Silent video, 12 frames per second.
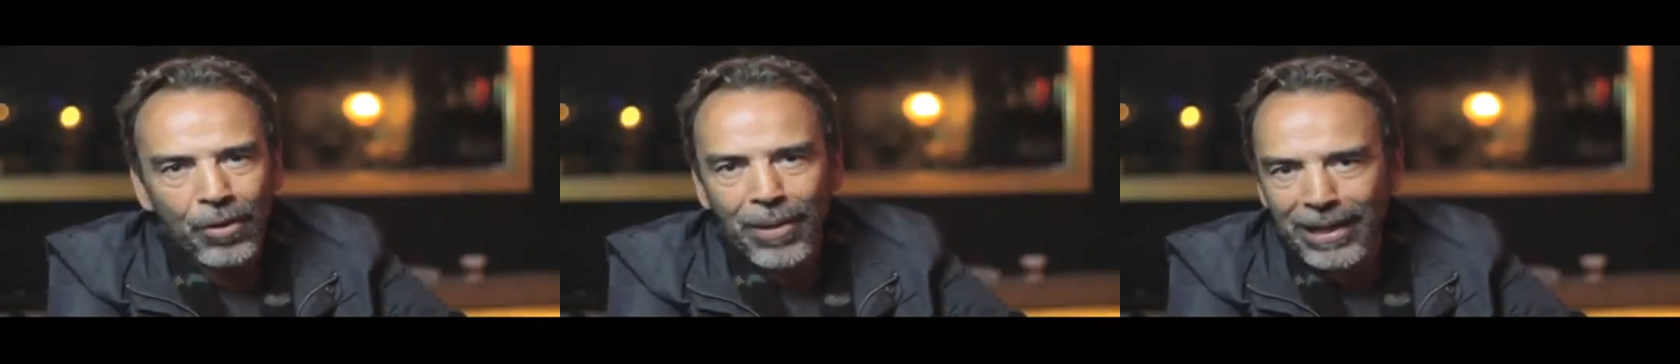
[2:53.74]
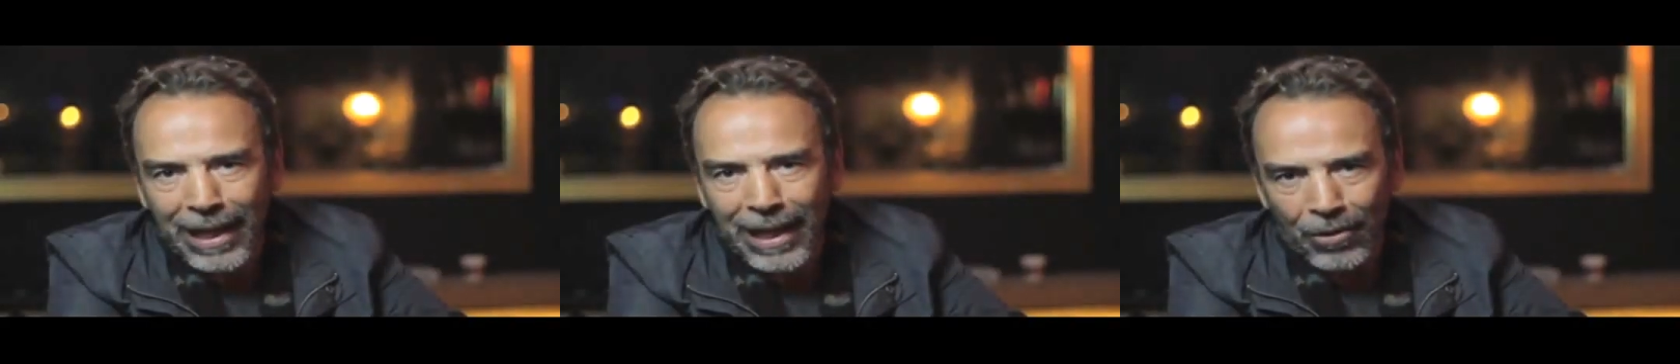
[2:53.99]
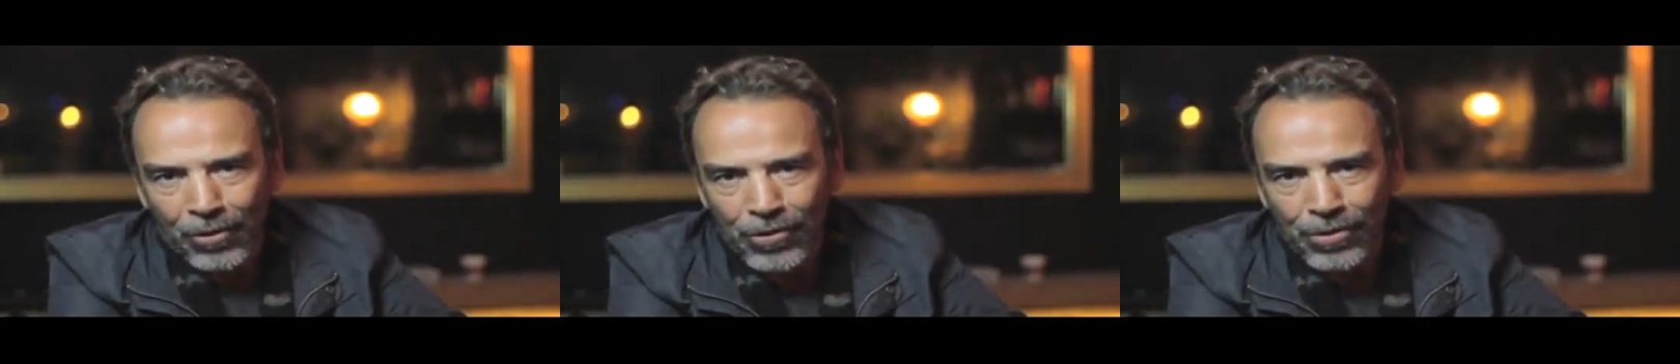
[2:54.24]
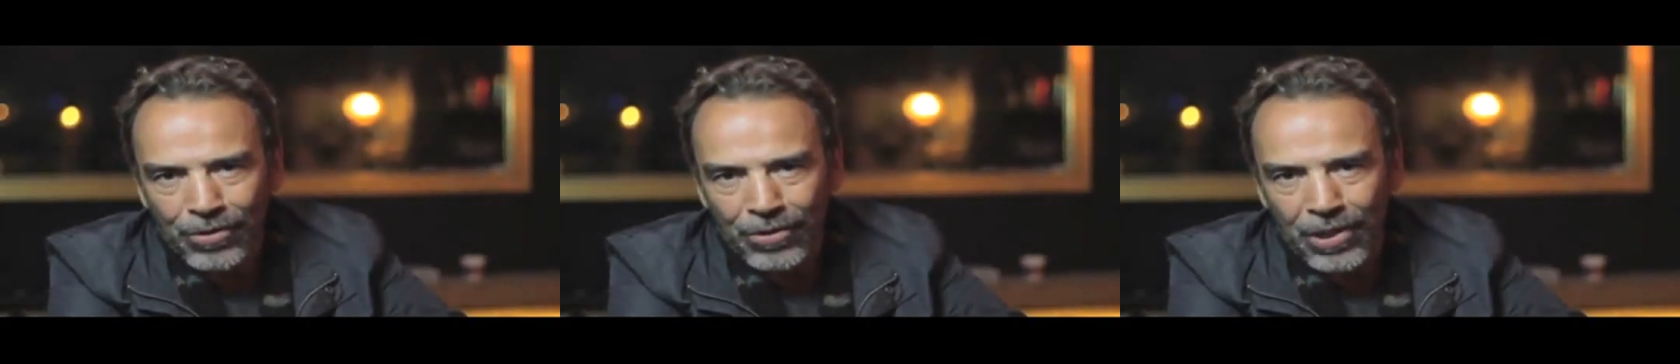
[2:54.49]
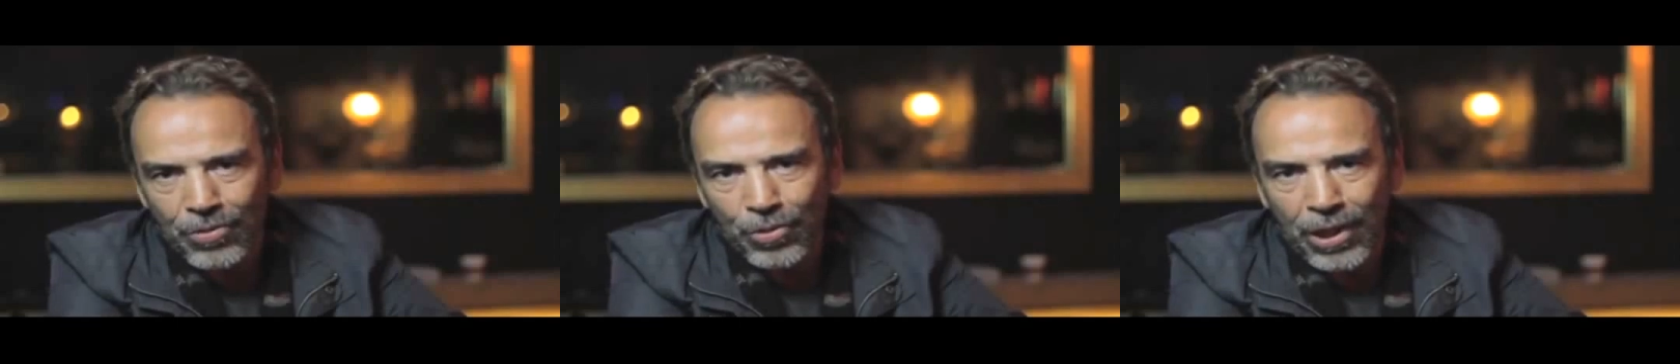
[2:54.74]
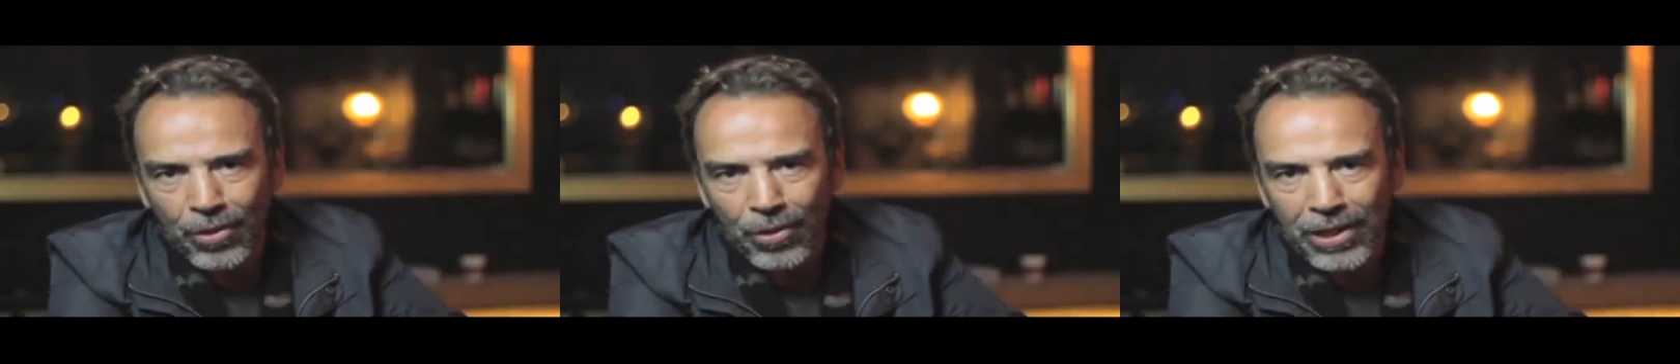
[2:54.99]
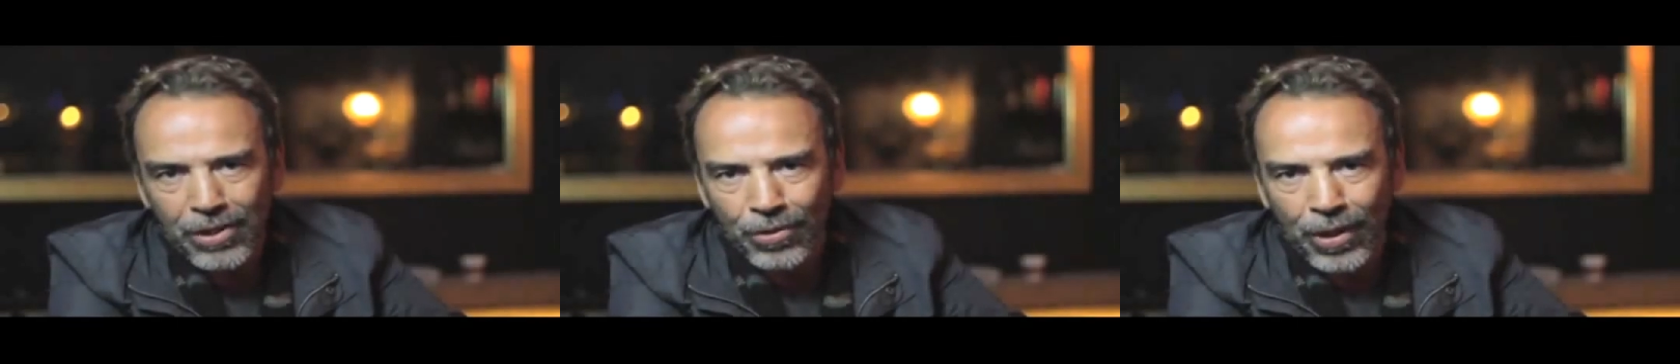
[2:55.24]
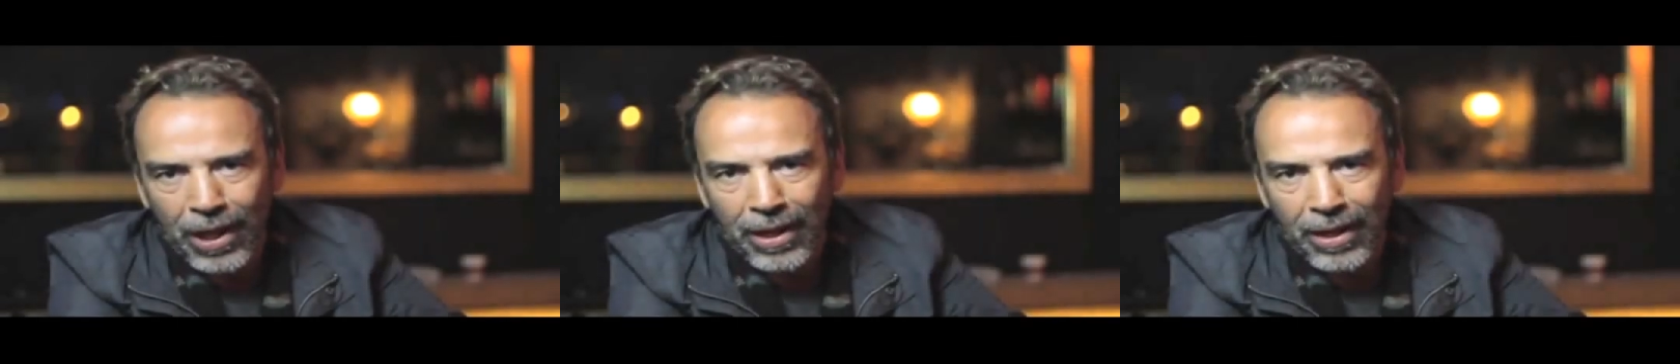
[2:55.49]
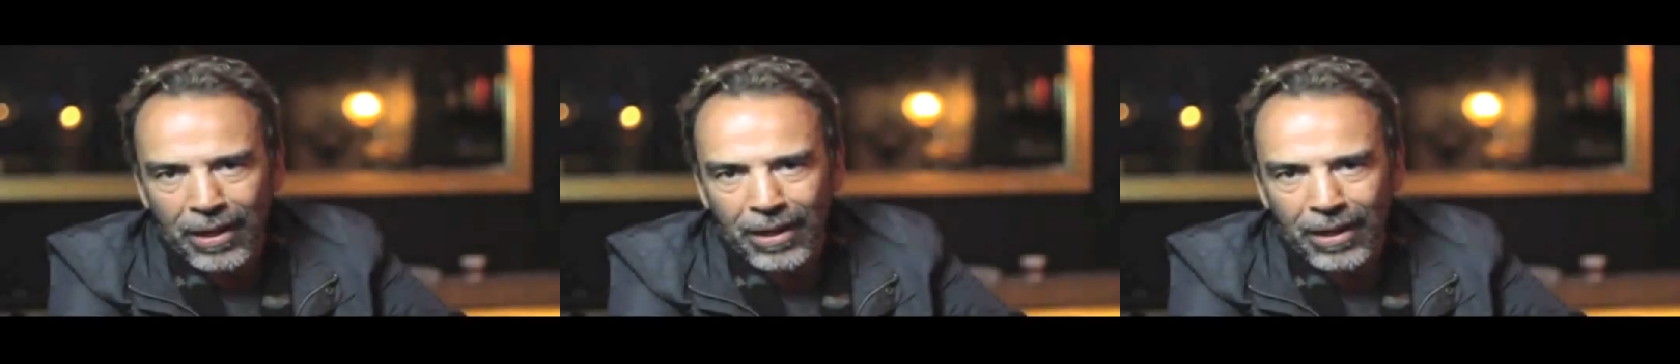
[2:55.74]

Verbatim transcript: not vandals destroying the city.